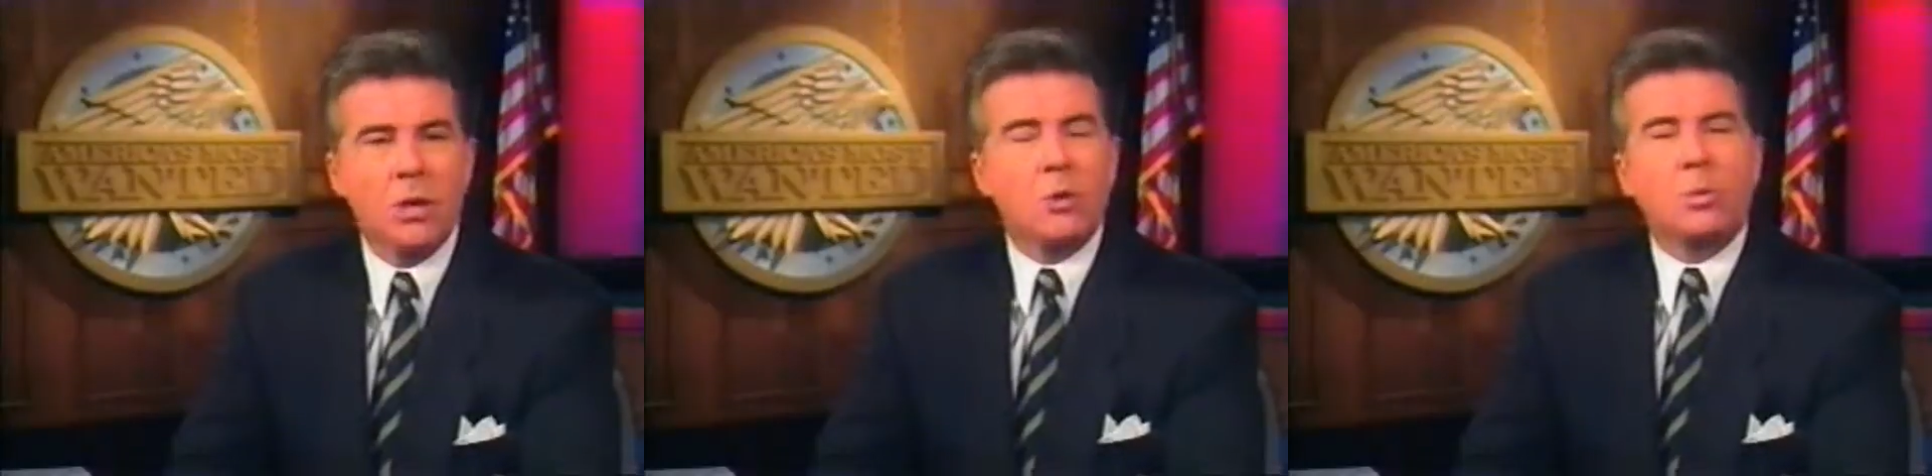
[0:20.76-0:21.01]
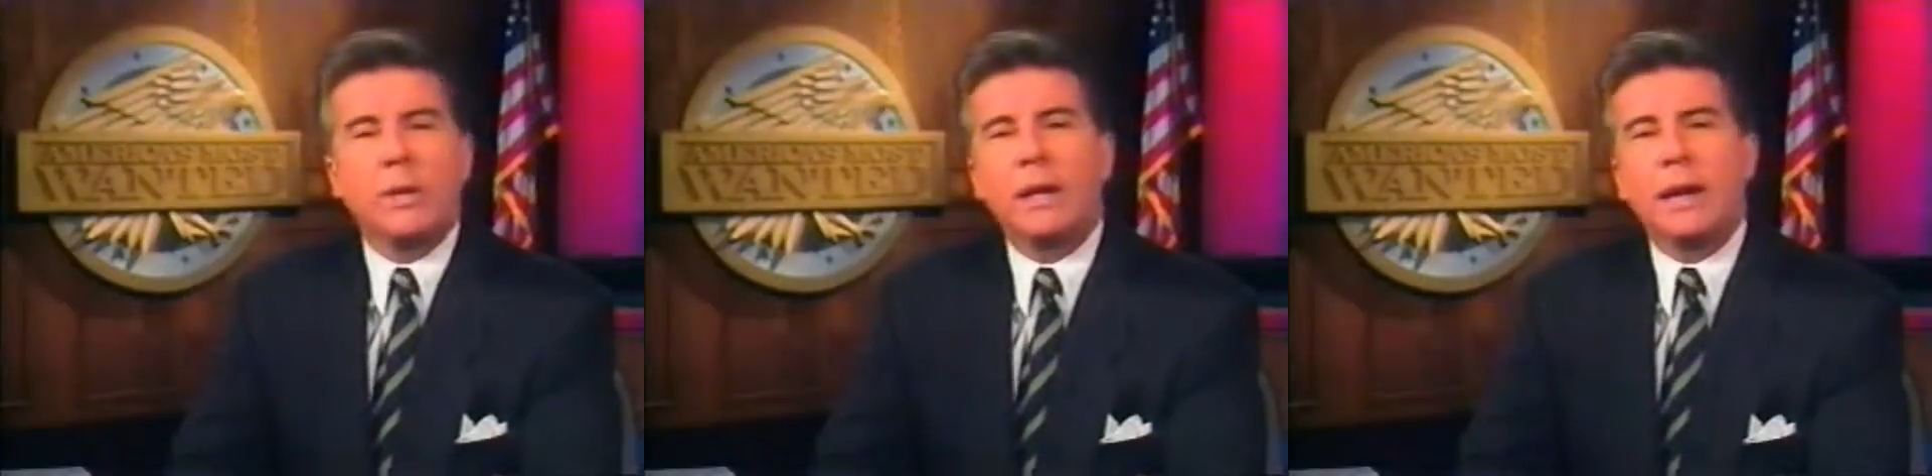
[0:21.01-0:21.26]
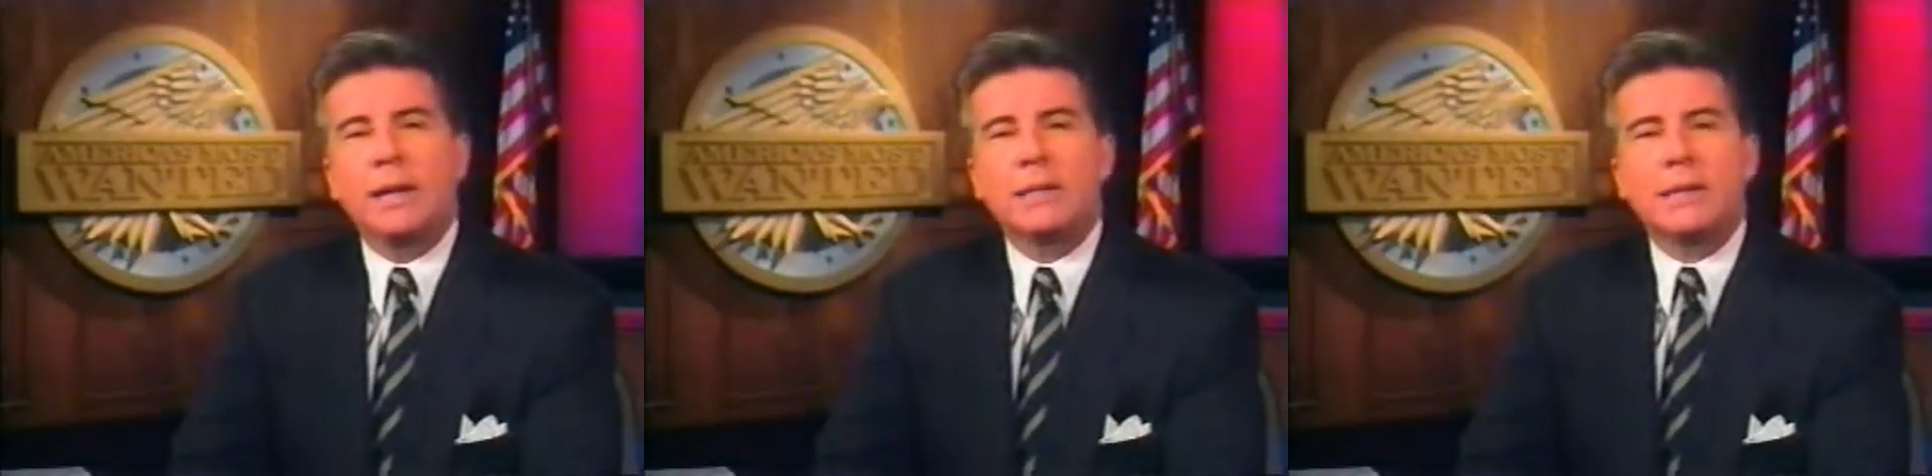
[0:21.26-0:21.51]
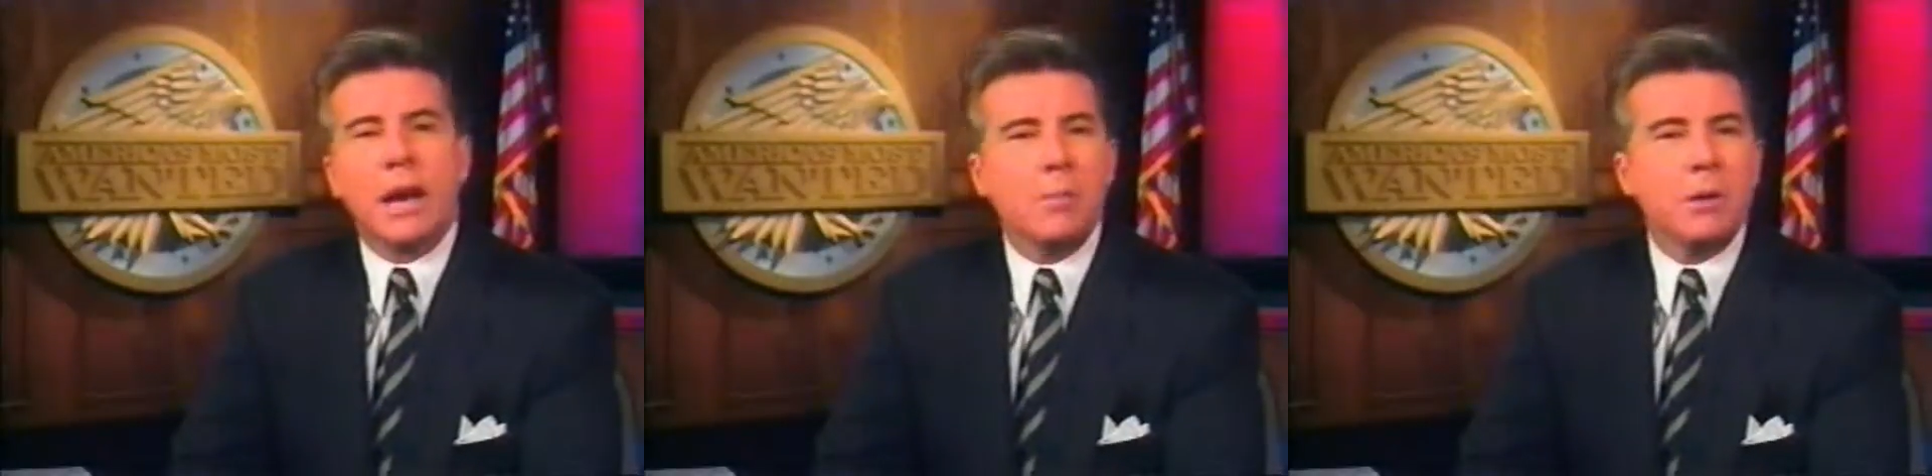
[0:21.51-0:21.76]
realize
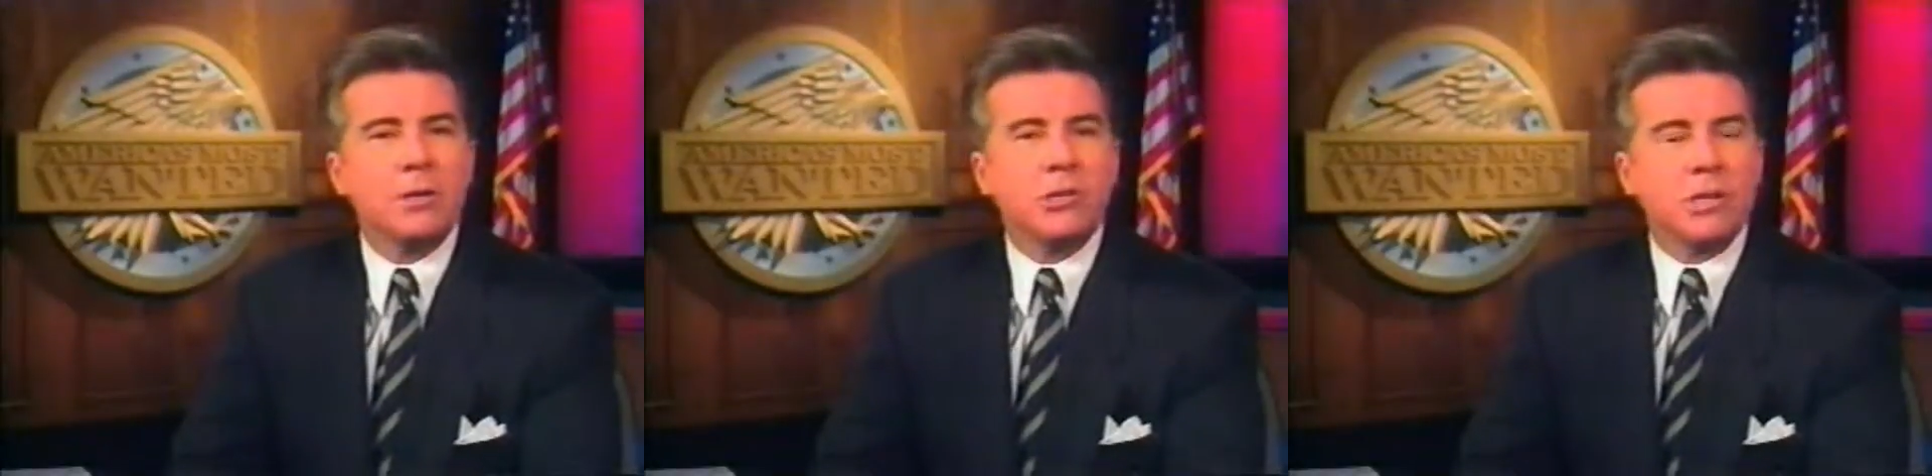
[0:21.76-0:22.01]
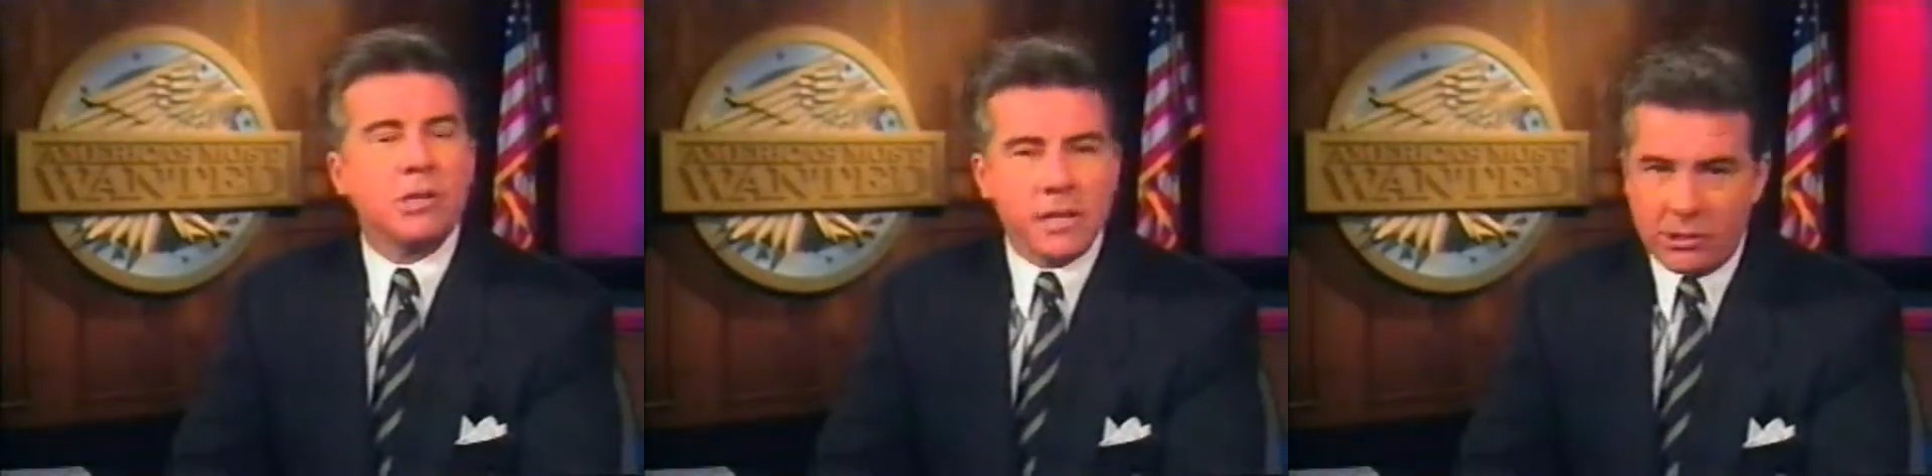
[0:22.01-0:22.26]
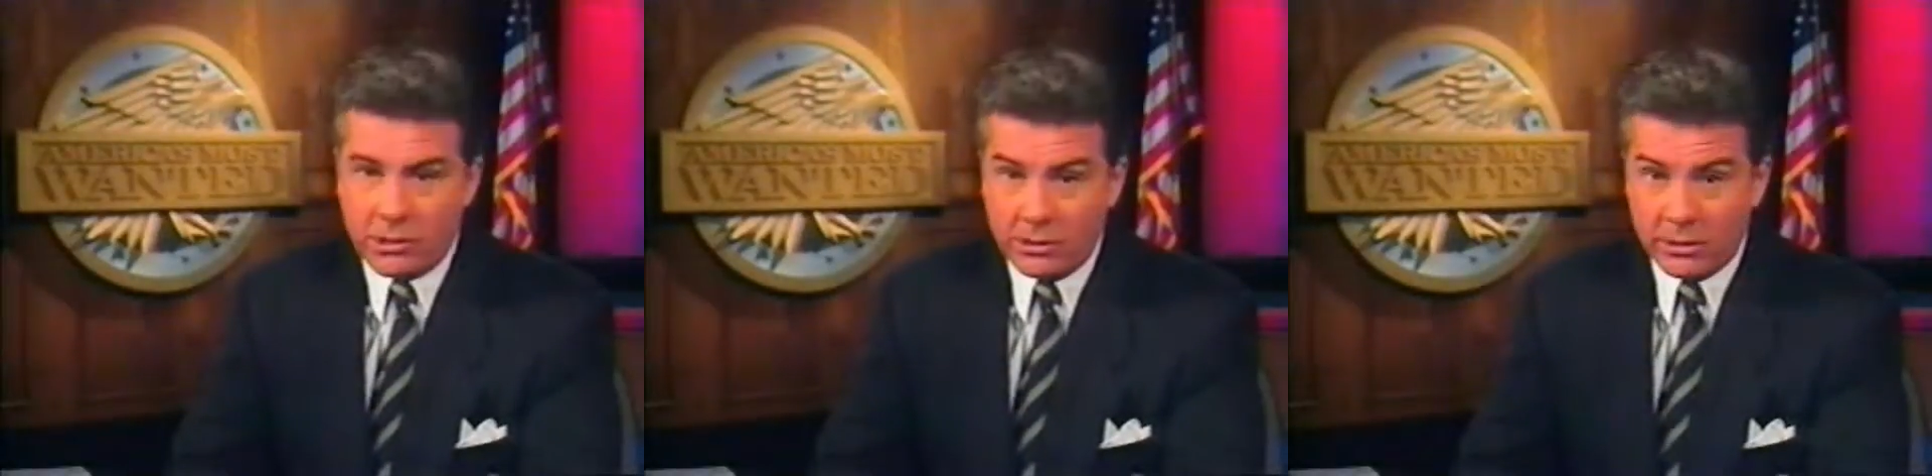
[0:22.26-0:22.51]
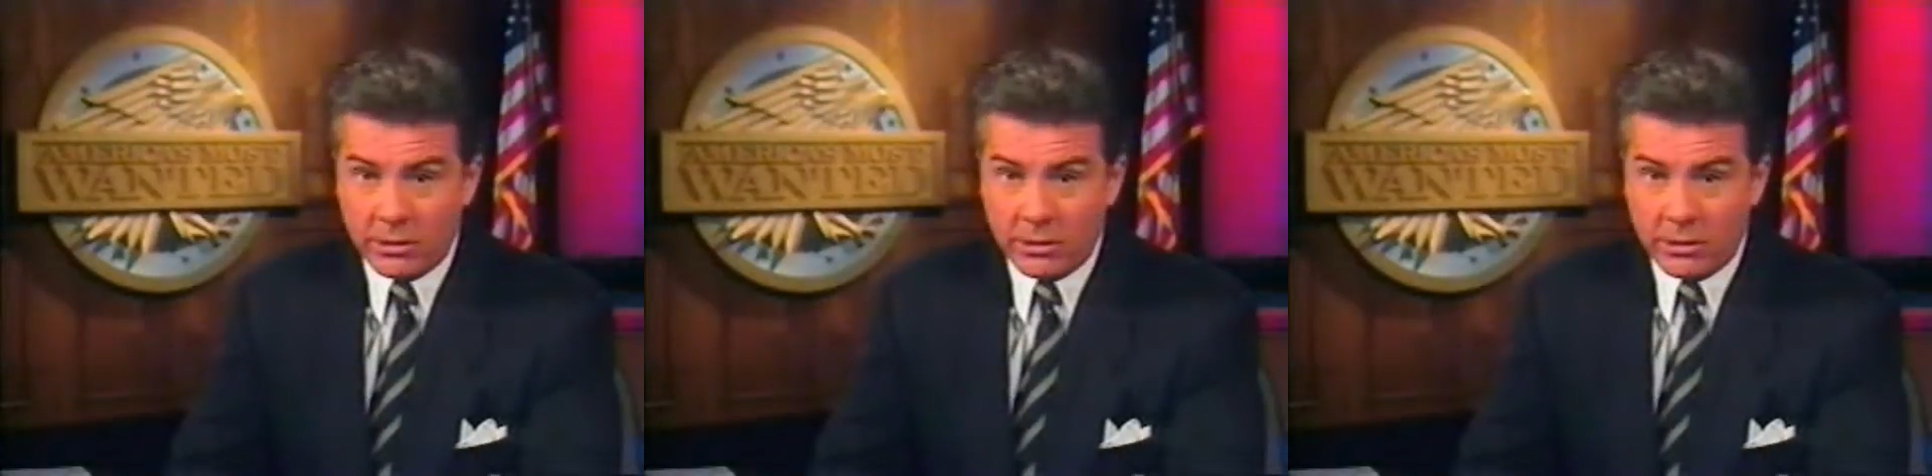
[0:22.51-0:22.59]
how much easier